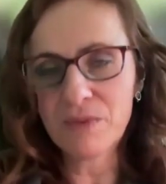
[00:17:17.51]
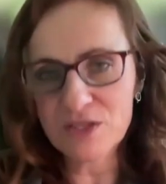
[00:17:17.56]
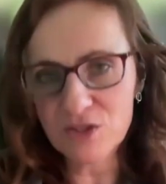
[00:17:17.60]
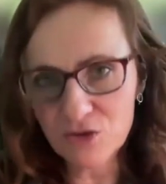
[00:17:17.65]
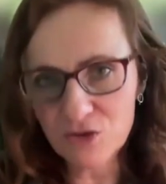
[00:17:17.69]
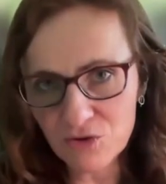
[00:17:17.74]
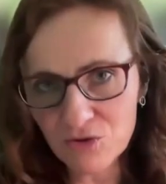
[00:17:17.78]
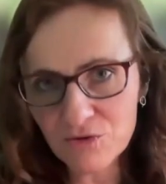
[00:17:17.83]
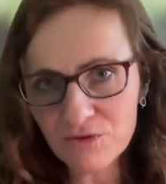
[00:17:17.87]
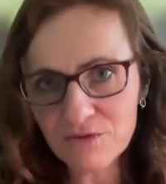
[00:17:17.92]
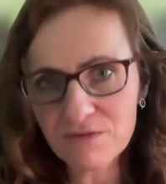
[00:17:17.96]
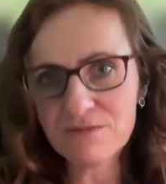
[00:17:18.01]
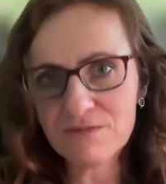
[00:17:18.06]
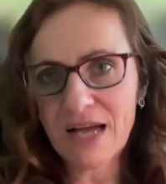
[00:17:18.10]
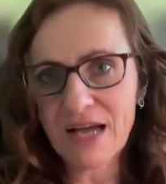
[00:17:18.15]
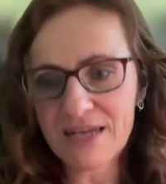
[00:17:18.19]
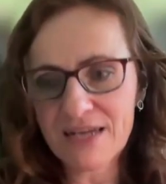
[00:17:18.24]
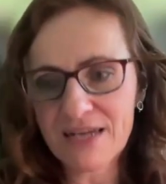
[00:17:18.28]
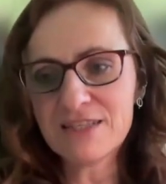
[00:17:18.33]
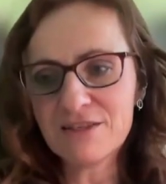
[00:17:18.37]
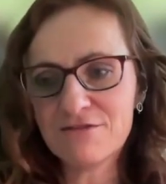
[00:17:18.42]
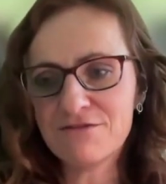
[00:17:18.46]
but you
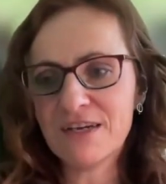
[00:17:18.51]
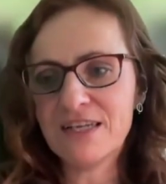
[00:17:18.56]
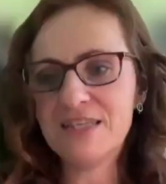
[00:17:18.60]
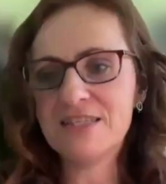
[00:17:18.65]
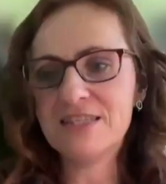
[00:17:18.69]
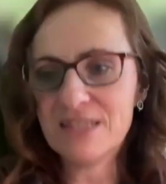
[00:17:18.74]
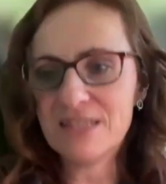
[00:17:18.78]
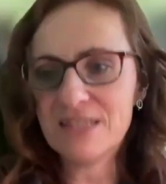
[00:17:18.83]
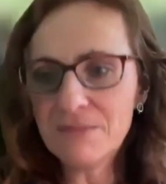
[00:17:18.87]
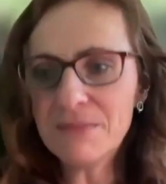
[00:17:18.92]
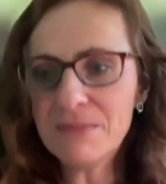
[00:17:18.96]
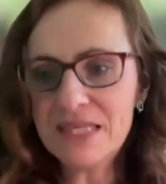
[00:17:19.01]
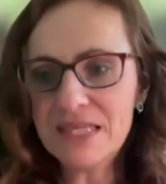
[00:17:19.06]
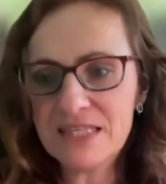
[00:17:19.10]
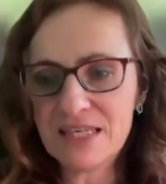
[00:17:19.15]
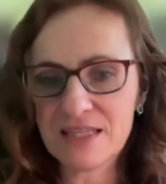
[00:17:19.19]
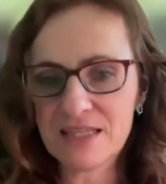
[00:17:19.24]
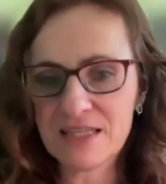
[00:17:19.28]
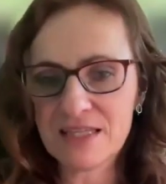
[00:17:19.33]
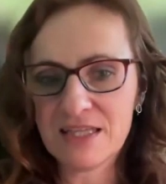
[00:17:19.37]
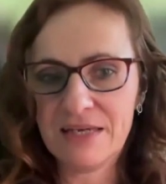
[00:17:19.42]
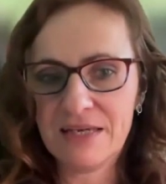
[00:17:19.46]
activate it
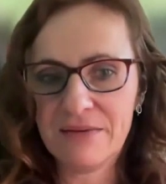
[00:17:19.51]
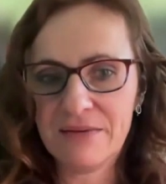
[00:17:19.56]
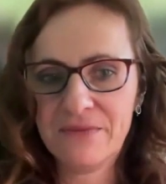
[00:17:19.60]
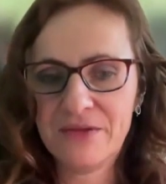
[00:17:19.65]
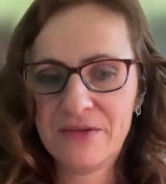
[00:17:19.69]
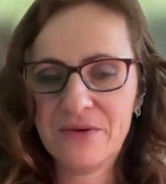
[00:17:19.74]
immediately.